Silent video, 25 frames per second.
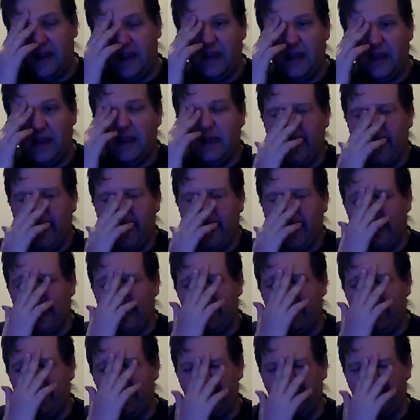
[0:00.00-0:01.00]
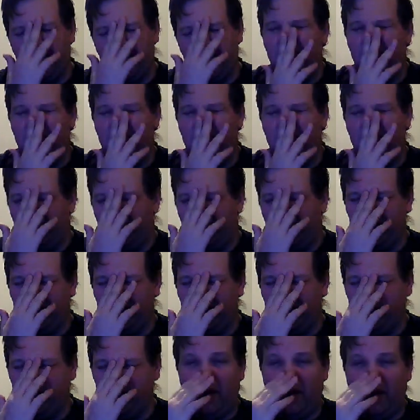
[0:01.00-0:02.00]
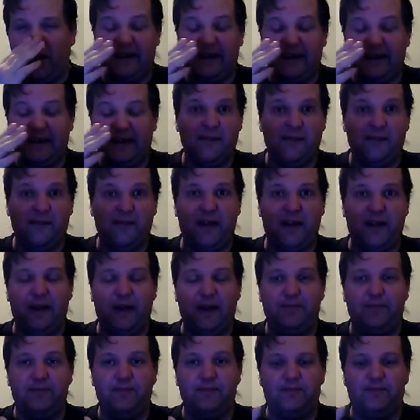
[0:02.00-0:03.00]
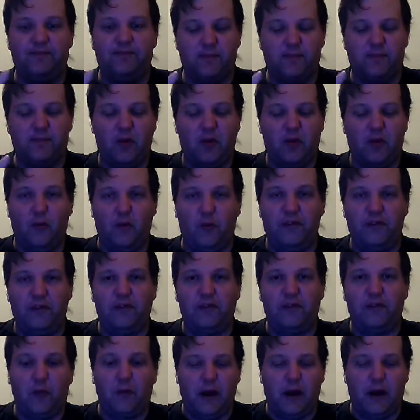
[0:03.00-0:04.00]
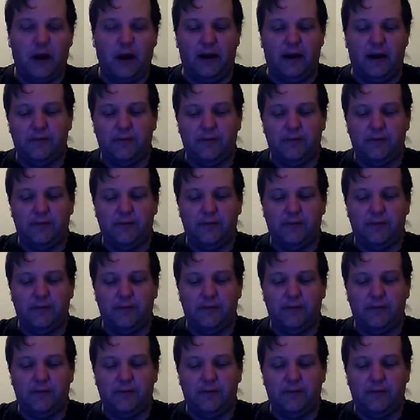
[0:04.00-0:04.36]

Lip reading: had the positive end with a wire.